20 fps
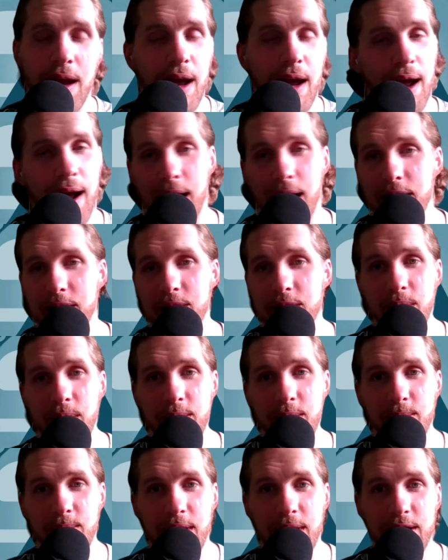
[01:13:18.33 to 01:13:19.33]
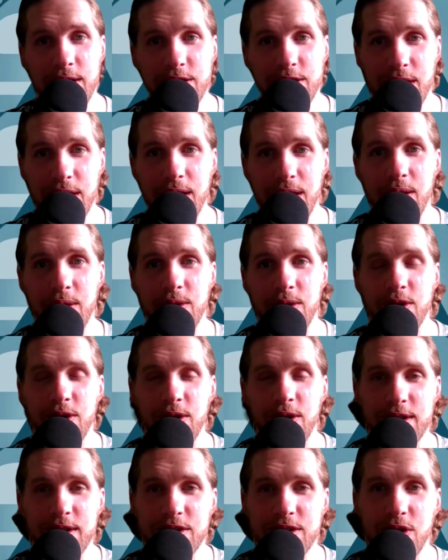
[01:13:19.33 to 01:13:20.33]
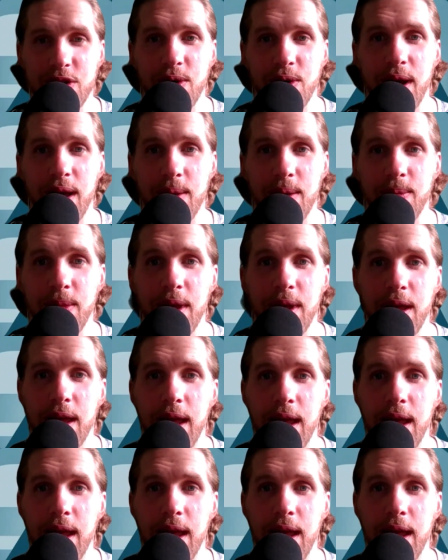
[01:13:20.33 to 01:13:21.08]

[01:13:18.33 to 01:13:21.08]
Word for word: I highly recommend you check out her Instagram.